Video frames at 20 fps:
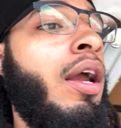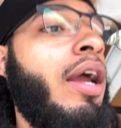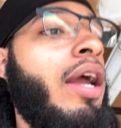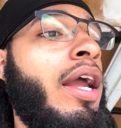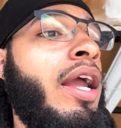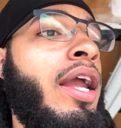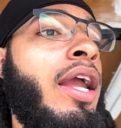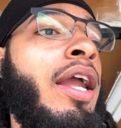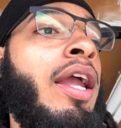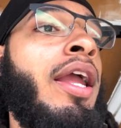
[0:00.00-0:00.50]

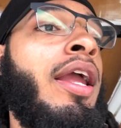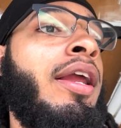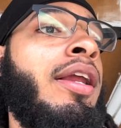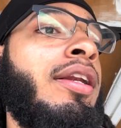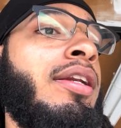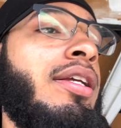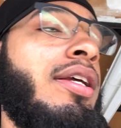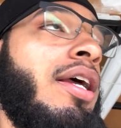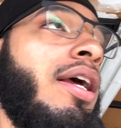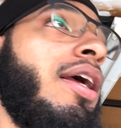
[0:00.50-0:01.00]

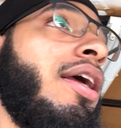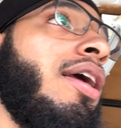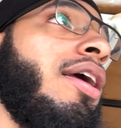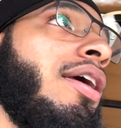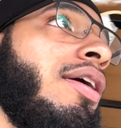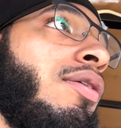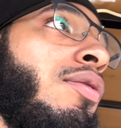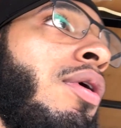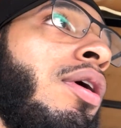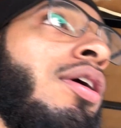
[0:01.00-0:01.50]
And
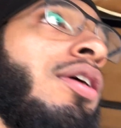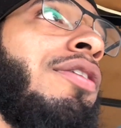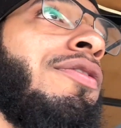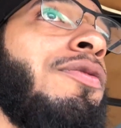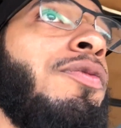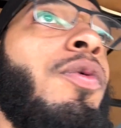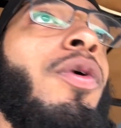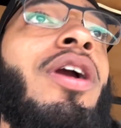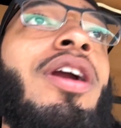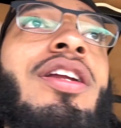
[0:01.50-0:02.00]
well,
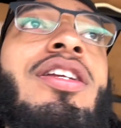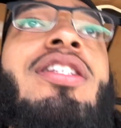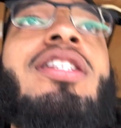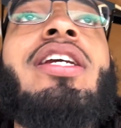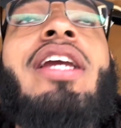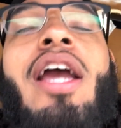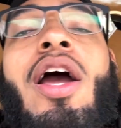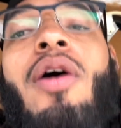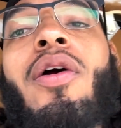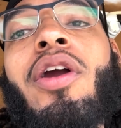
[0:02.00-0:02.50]
we're gonna see
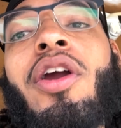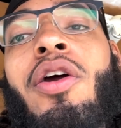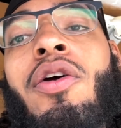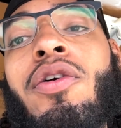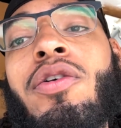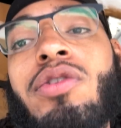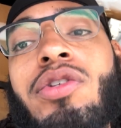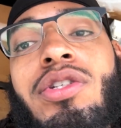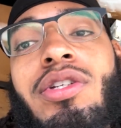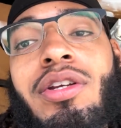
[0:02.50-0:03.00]
how it
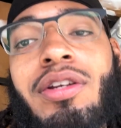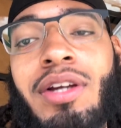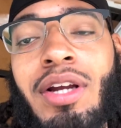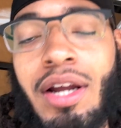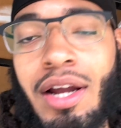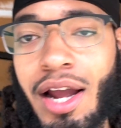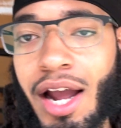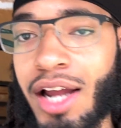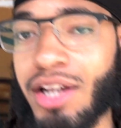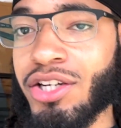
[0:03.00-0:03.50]
goes.
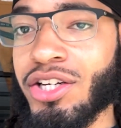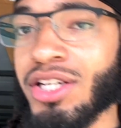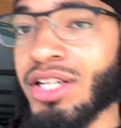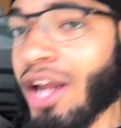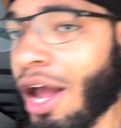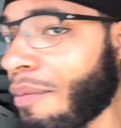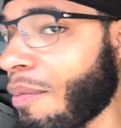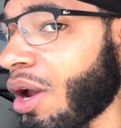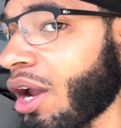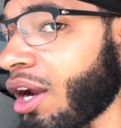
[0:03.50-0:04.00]
I just
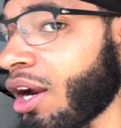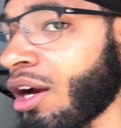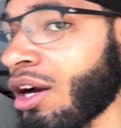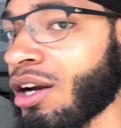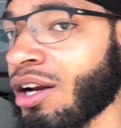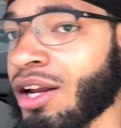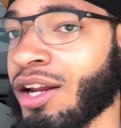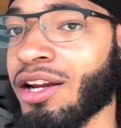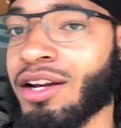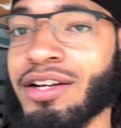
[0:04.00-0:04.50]
got my hair
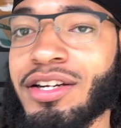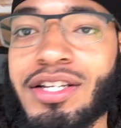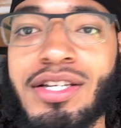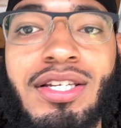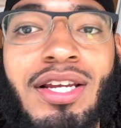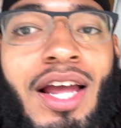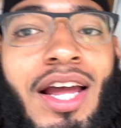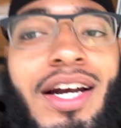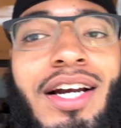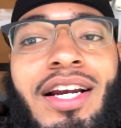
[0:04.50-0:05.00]
done,
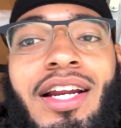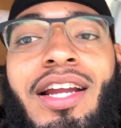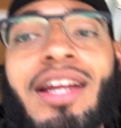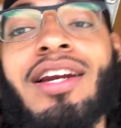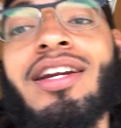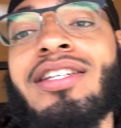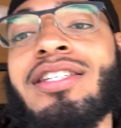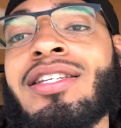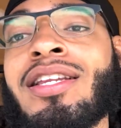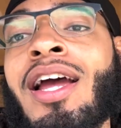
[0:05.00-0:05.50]
decided to get
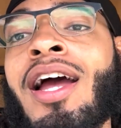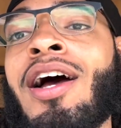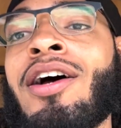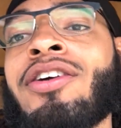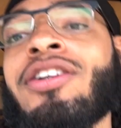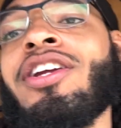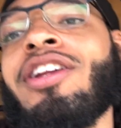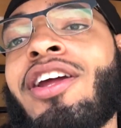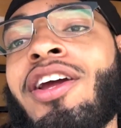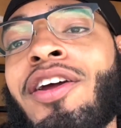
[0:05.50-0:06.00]
a style,
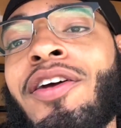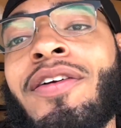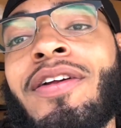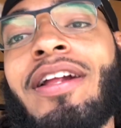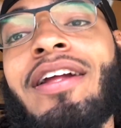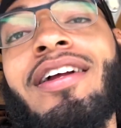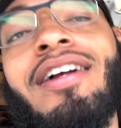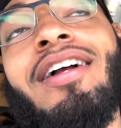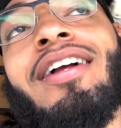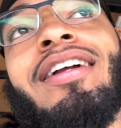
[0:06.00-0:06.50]

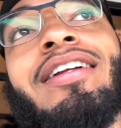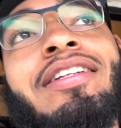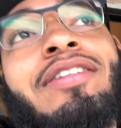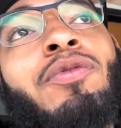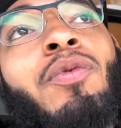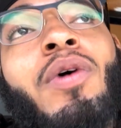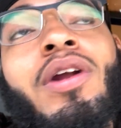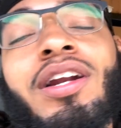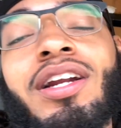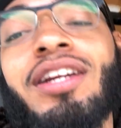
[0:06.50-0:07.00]

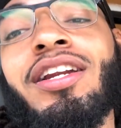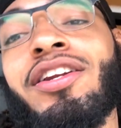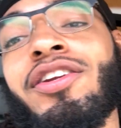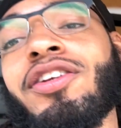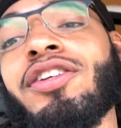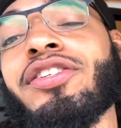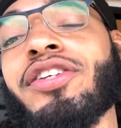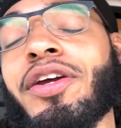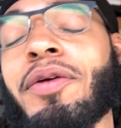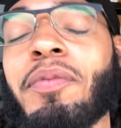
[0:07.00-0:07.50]
wanted to do
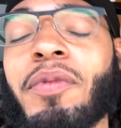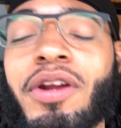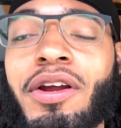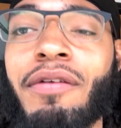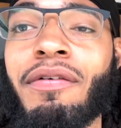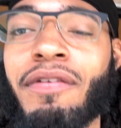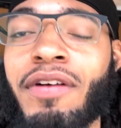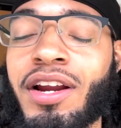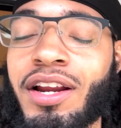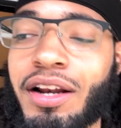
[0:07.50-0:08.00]
something
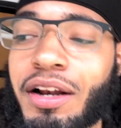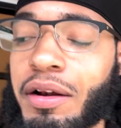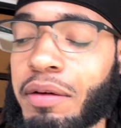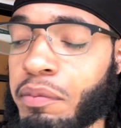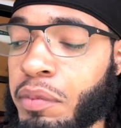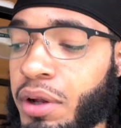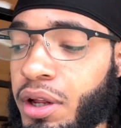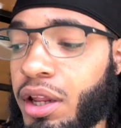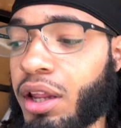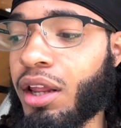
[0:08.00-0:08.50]
different,
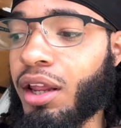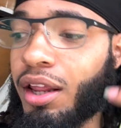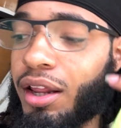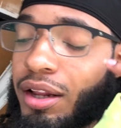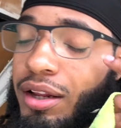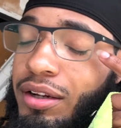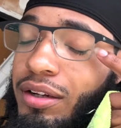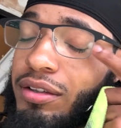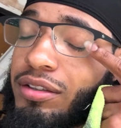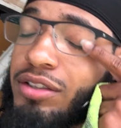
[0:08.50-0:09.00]
but
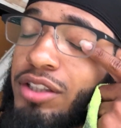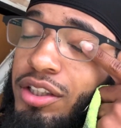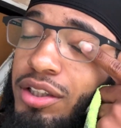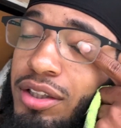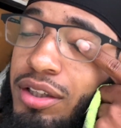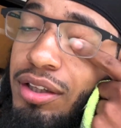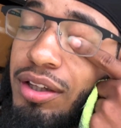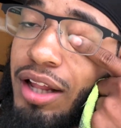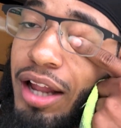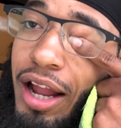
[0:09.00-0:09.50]

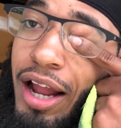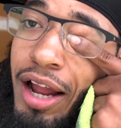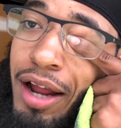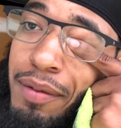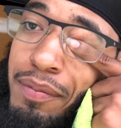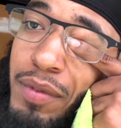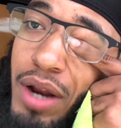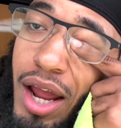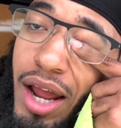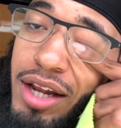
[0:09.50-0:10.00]

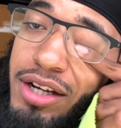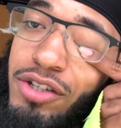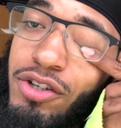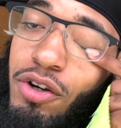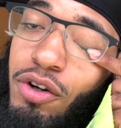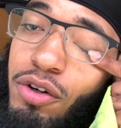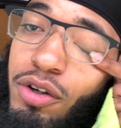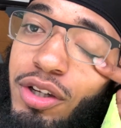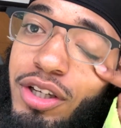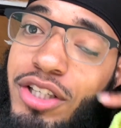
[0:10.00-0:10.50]
I'm not
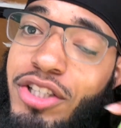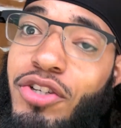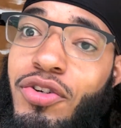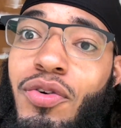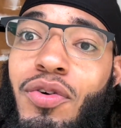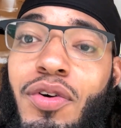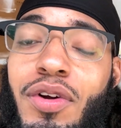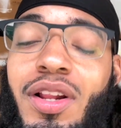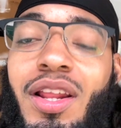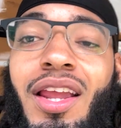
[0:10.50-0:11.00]
totally
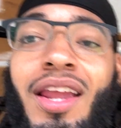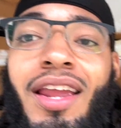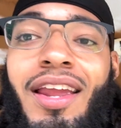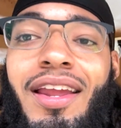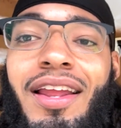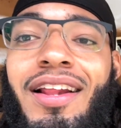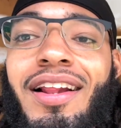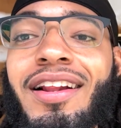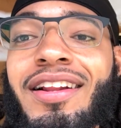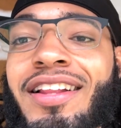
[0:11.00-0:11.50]
sure
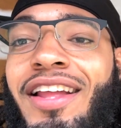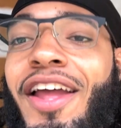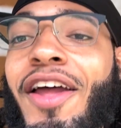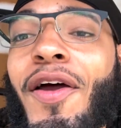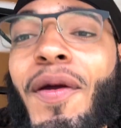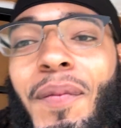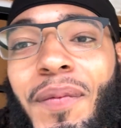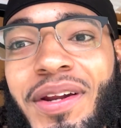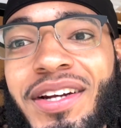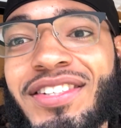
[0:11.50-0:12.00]
that the
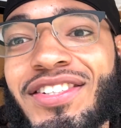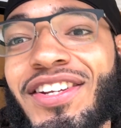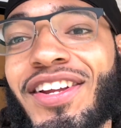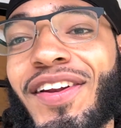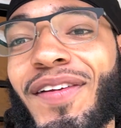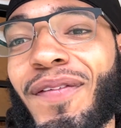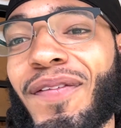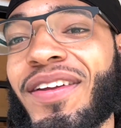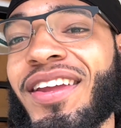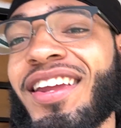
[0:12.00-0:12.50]
helmet is
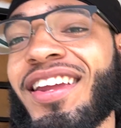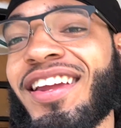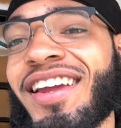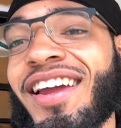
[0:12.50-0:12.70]
gonna fit.